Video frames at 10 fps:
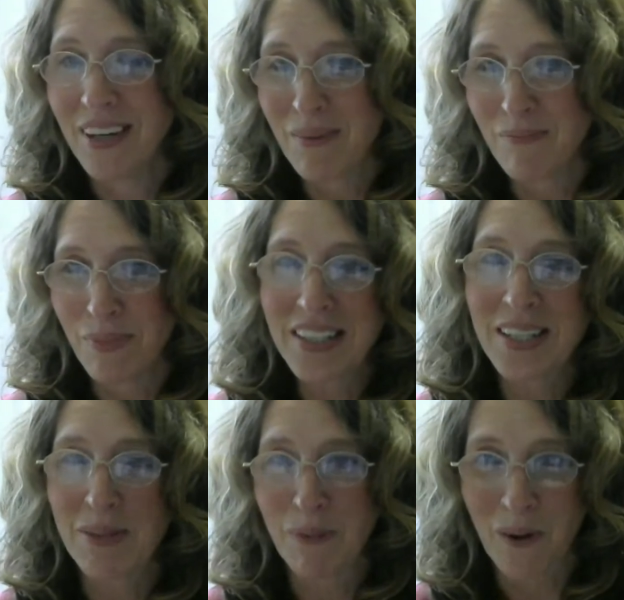a
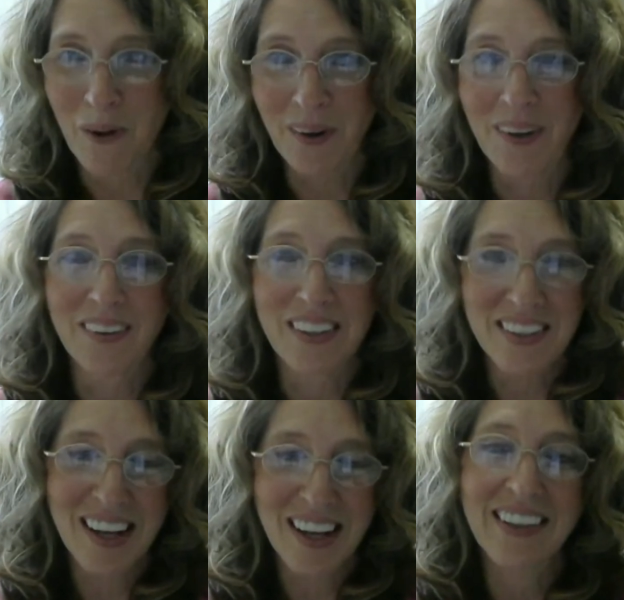business partner that's
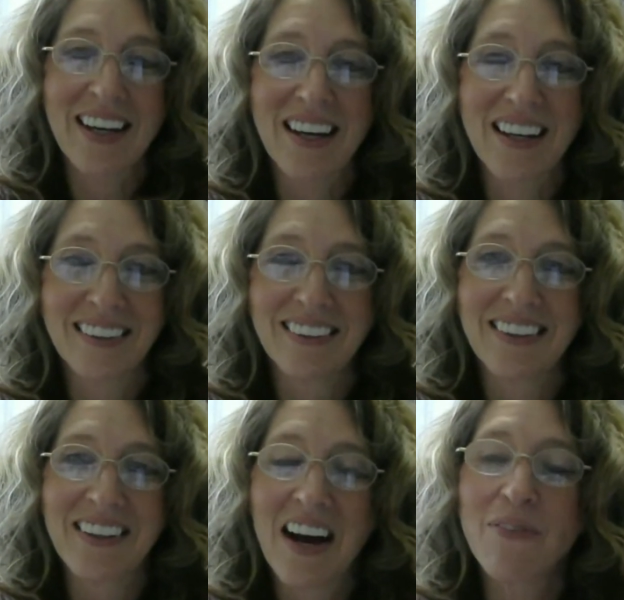like that,
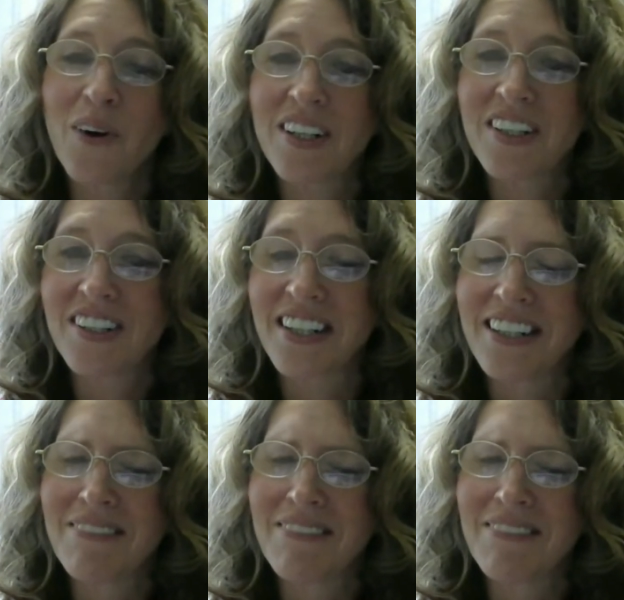I've watched